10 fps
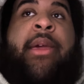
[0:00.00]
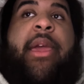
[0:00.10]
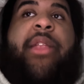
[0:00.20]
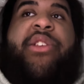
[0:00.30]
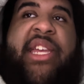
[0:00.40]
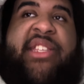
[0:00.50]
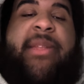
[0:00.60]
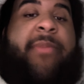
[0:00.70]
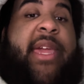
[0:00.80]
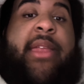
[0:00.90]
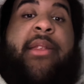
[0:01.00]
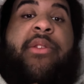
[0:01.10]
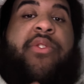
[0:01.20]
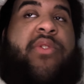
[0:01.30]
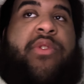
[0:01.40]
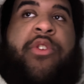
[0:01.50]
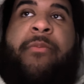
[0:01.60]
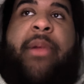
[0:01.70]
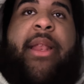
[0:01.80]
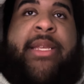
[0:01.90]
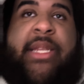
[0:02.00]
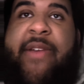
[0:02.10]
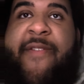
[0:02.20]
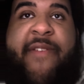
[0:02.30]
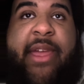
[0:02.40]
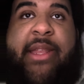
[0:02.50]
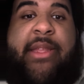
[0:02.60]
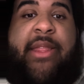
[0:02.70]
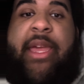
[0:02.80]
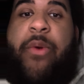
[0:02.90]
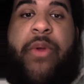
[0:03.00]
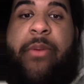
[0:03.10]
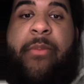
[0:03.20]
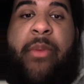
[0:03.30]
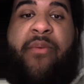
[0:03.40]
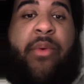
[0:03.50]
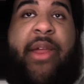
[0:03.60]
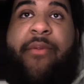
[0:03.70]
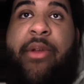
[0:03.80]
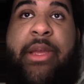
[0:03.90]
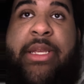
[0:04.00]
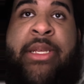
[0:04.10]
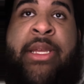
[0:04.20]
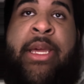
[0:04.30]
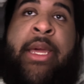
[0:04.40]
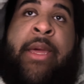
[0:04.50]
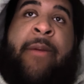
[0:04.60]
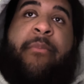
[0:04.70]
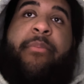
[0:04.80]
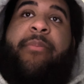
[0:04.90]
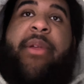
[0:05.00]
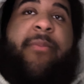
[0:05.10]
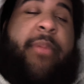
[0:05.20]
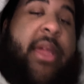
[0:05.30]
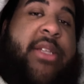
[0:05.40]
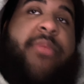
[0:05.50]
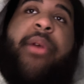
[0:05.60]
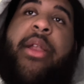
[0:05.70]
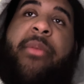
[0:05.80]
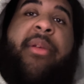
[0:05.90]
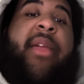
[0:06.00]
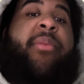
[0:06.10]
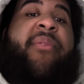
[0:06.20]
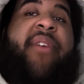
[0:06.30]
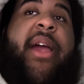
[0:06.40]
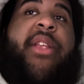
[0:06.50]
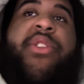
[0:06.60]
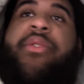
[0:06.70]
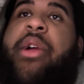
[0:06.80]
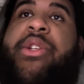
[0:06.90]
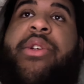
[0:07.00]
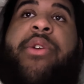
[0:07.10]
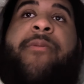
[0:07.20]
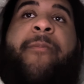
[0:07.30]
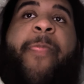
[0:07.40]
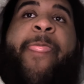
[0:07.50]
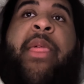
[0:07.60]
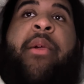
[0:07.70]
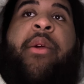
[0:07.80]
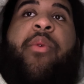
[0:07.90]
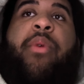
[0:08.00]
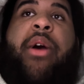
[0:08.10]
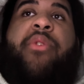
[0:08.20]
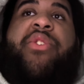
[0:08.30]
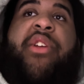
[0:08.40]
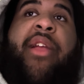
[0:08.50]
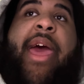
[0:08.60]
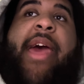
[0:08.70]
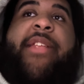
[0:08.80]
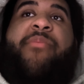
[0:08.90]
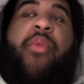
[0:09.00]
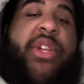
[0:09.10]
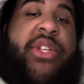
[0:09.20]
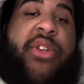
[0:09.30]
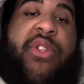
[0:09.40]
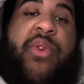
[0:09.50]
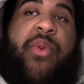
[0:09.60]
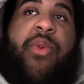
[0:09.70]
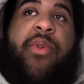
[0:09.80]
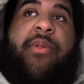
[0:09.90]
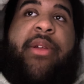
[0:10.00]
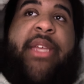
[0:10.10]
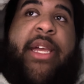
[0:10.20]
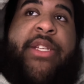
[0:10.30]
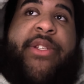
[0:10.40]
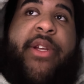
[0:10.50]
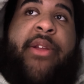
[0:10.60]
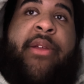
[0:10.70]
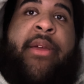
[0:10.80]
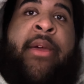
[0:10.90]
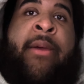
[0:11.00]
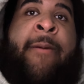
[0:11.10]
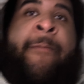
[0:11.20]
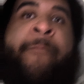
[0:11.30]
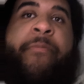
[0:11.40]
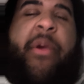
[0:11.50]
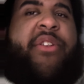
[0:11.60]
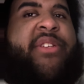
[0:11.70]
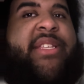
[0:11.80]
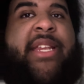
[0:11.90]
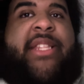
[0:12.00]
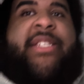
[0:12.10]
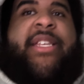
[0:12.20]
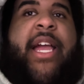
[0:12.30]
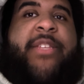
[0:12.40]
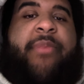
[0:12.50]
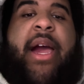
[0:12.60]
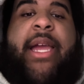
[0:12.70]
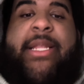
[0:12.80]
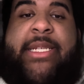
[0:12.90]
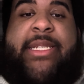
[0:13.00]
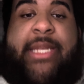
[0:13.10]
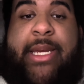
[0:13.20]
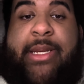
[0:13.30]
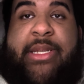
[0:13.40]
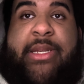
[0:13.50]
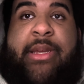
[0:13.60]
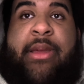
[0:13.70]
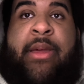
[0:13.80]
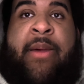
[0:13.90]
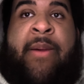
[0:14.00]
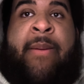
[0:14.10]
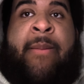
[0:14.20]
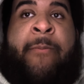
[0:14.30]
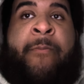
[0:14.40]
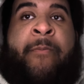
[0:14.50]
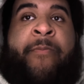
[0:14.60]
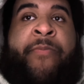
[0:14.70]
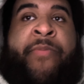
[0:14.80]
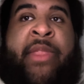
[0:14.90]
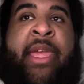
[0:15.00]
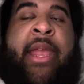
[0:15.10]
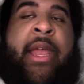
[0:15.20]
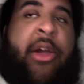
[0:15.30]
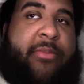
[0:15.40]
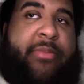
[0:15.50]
and changing them can tremendously affect the outcome of whatever it is. Because butter, it provides structure, while sugar adds moisture to a texture. Understanding the science behind these things can help